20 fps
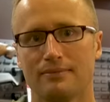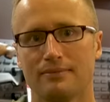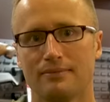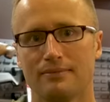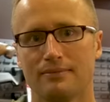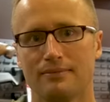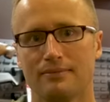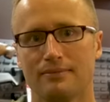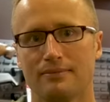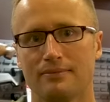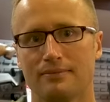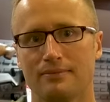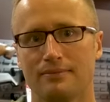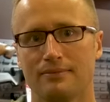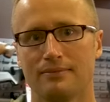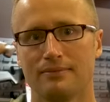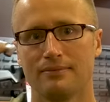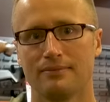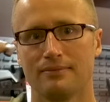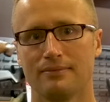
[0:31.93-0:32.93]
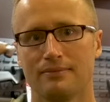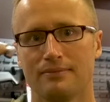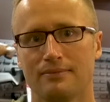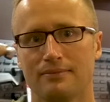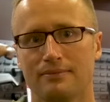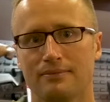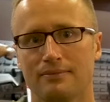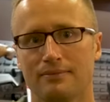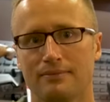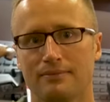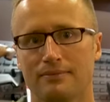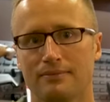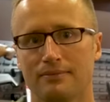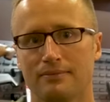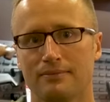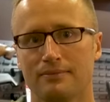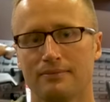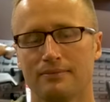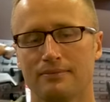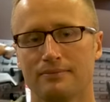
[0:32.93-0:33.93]

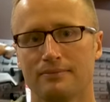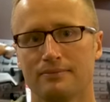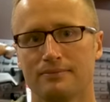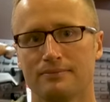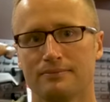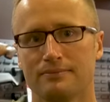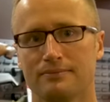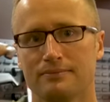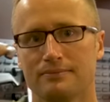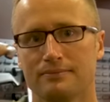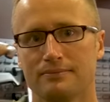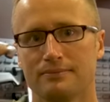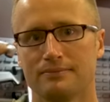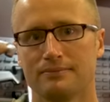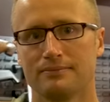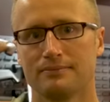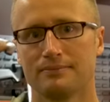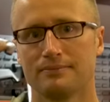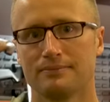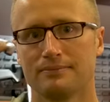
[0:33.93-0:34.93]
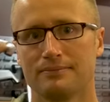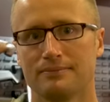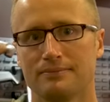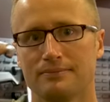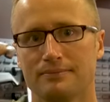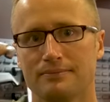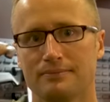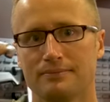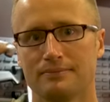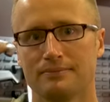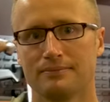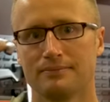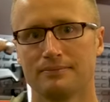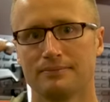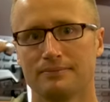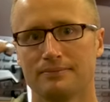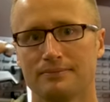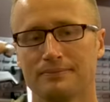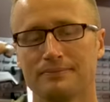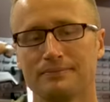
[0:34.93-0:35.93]

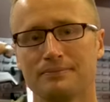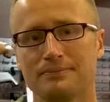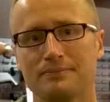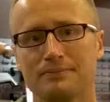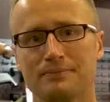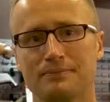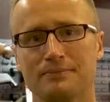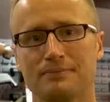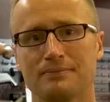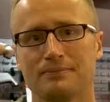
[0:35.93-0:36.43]
(not speaking)